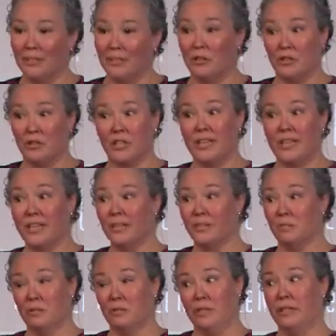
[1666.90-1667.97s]
You know,
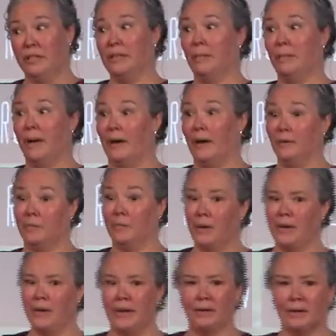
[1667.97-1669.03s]
she's really bad with
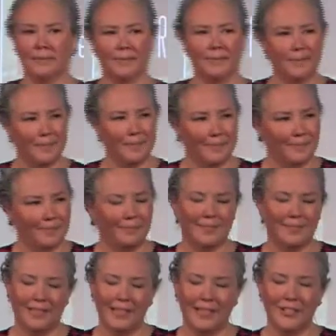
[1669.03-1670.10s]
money.
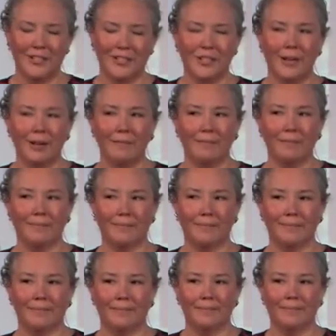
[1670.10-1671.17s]
Is she?
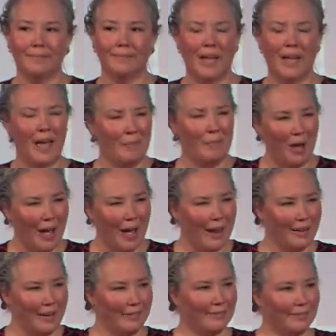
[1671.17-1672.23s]
Am
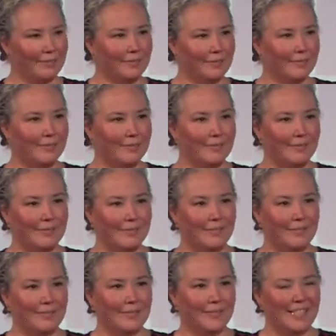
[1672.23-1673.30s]
I?
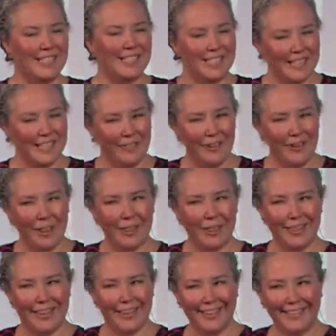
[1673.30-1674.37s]
Is this even a
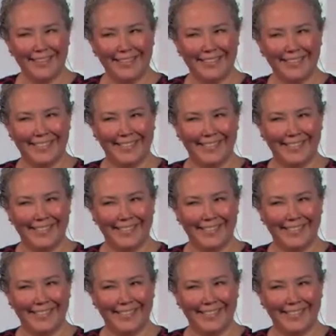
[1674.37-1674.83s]
thing?